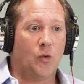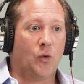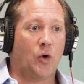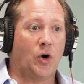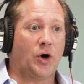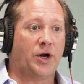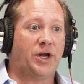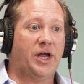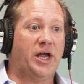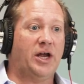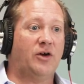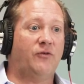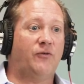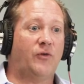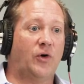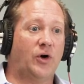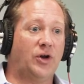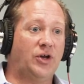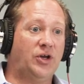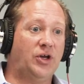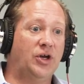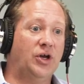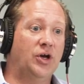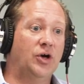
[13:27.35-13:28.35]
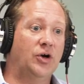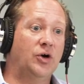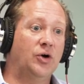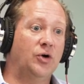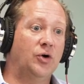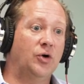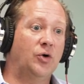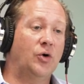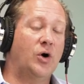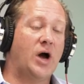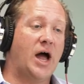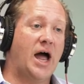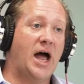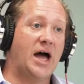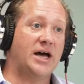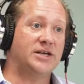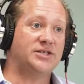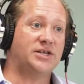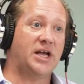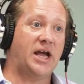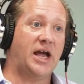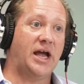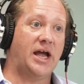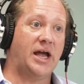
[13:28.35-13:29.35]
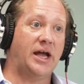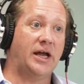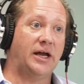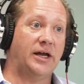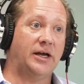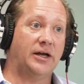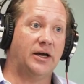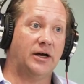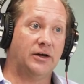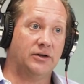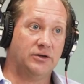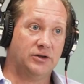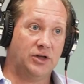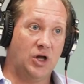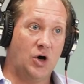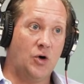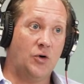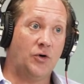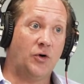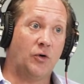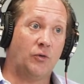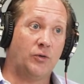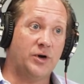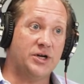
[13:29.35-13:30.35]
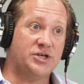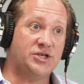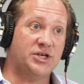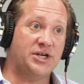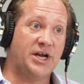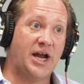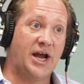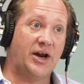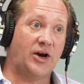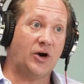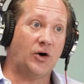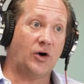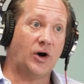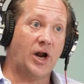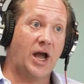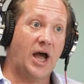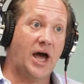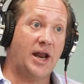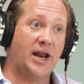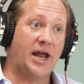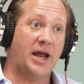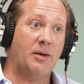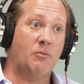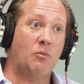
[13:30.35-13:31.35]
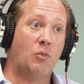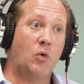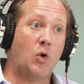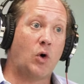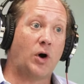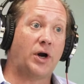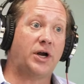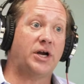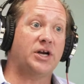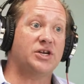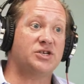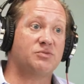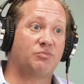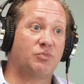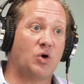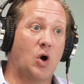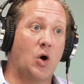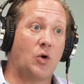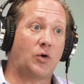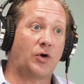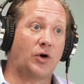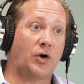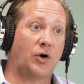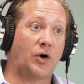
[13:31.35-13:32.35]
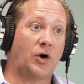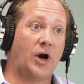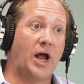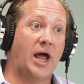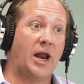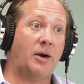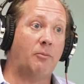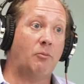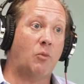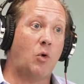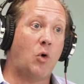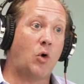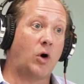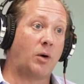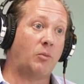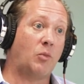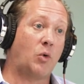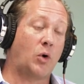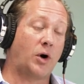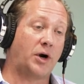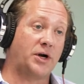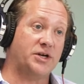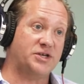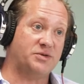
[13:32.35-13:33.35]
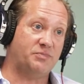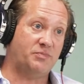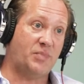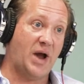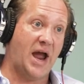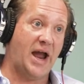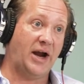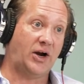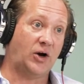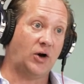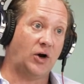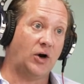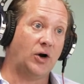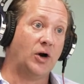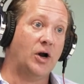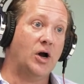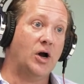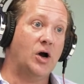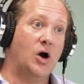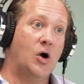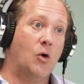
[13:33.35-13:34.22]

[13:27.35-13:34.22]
working for you as a loan originator at a mortgage broker and or mortgage banker?